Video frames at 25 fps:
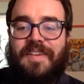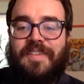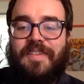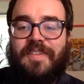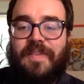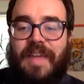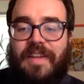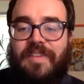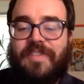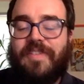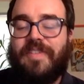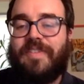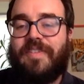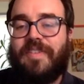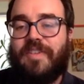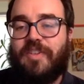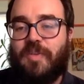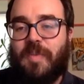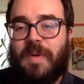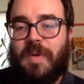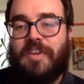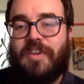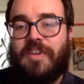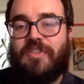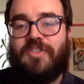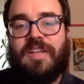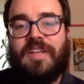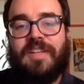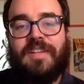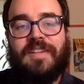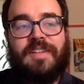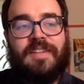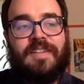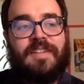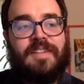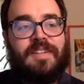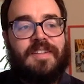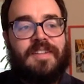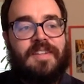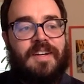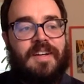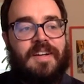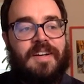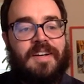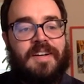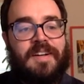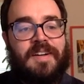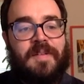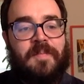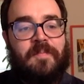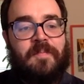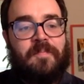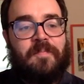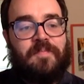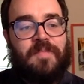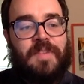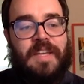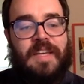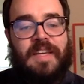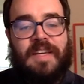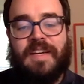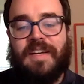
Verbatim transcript: So that's the situation um,